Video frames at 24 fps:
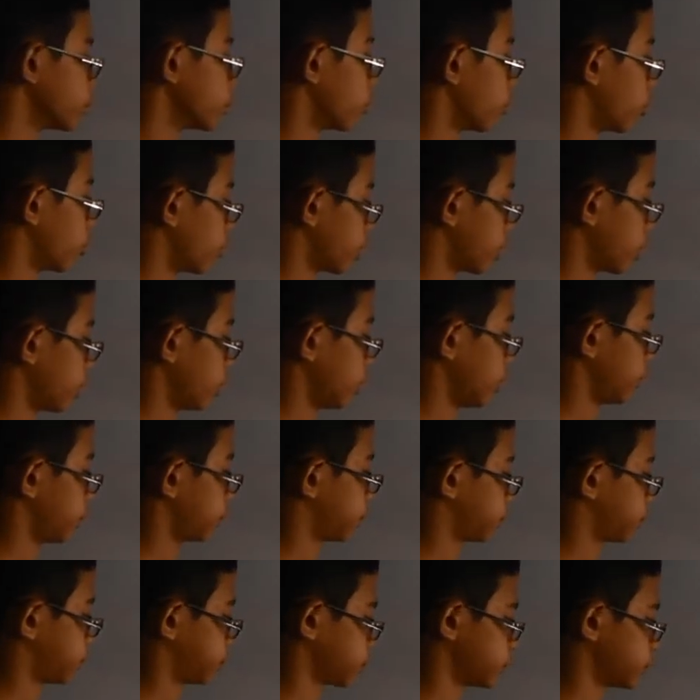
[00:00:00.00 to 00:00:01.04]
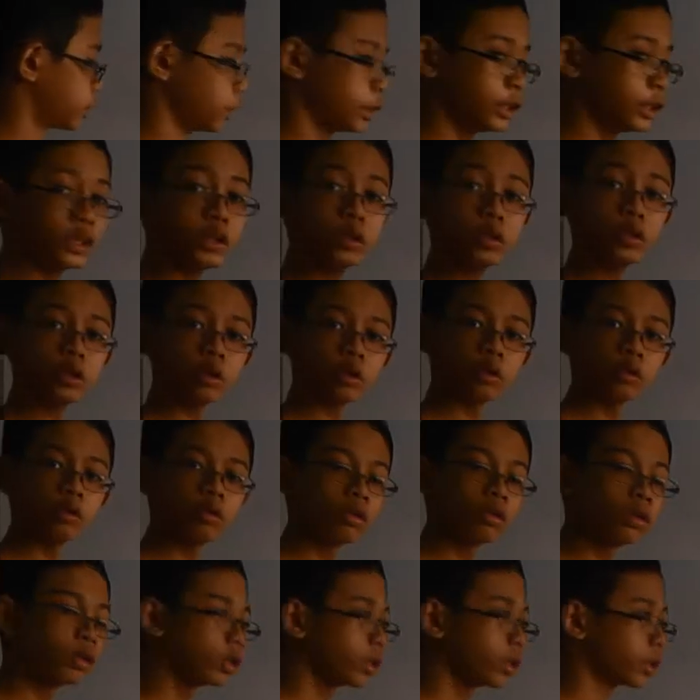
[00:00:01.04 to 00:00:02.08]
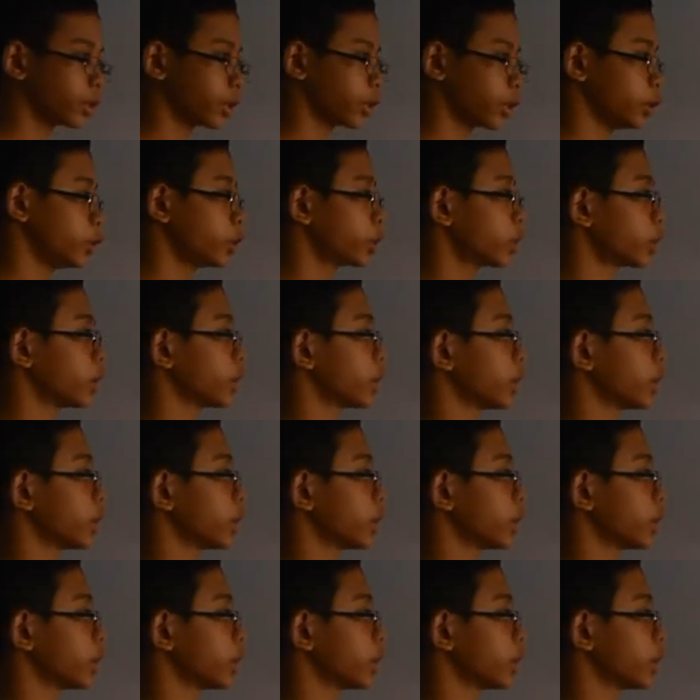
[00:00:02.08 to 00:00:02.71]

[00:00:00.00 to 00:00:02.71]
Okay. Do you know that you can